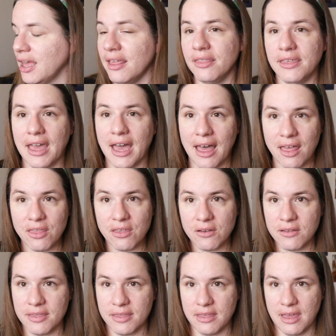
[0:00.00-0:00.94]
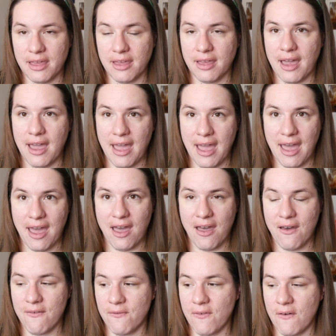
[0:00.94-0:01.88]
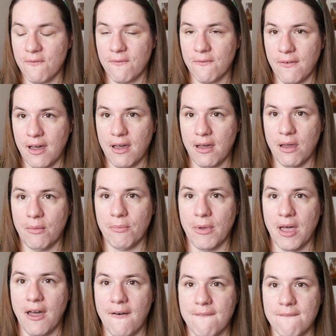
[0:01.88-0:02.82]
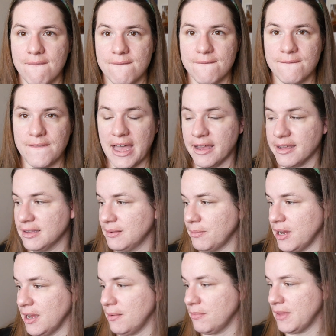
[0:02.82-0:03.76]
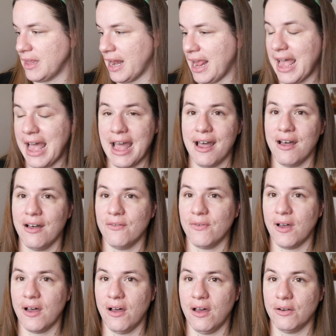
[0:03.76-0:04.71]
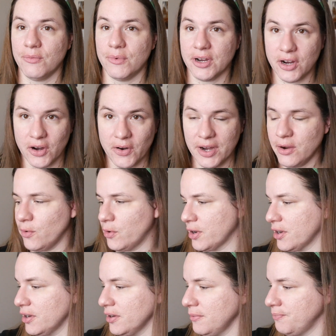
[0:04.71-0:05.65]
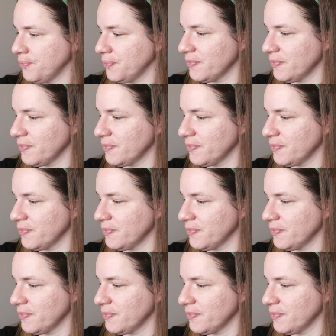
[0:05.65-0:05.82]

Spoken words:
The other thing I have from Fox Brem that I have on recurring order,